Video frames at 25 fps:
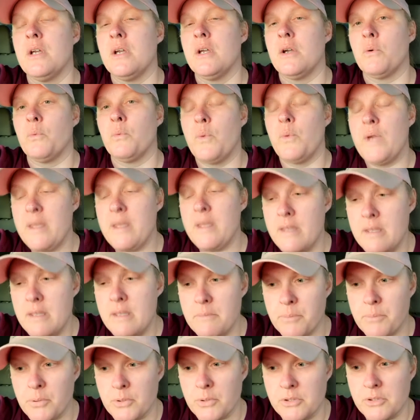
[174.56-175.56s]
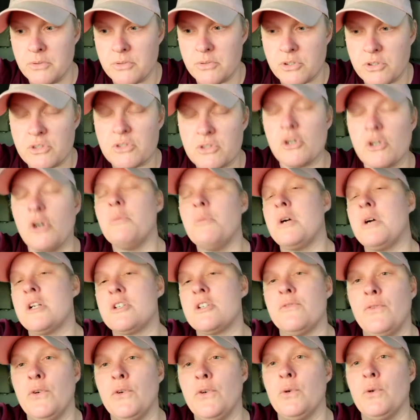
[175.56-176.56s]
We produce so
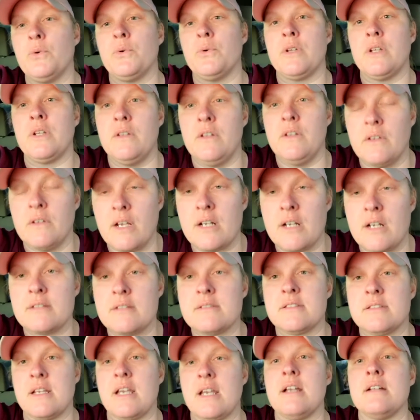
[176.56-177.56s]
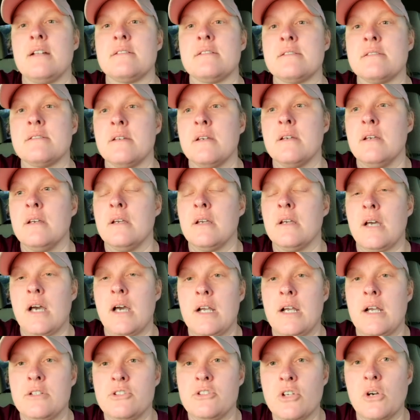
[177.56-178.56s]
much food in the United States.
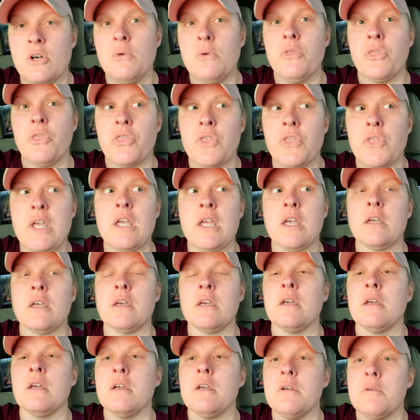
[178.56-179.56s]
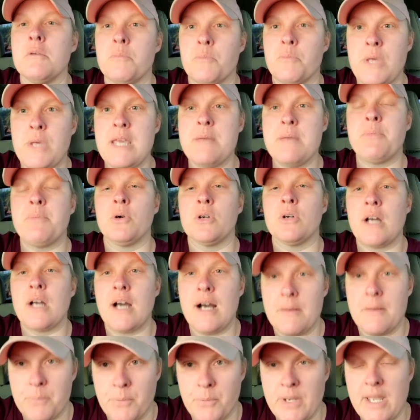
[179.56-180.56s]
I don't think people
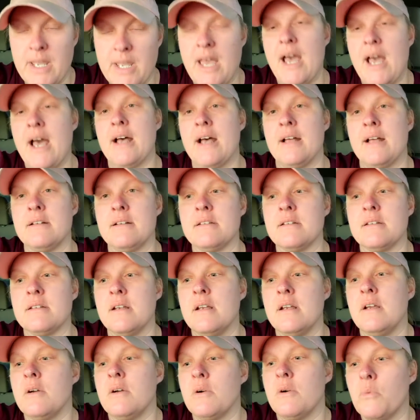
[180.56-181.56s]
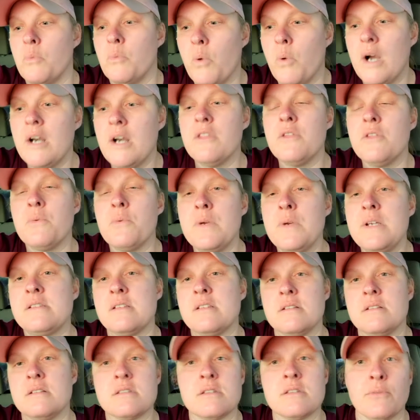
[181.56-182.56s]
comprehend. One of the
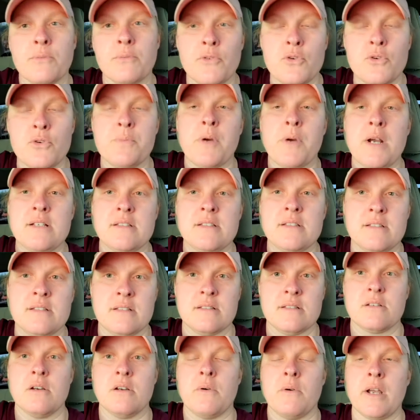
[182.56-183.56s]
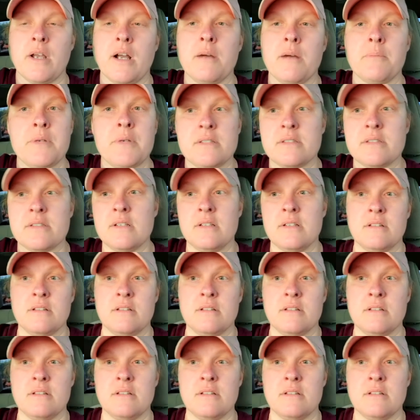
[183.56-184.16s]
reasons the food prices is going up is, is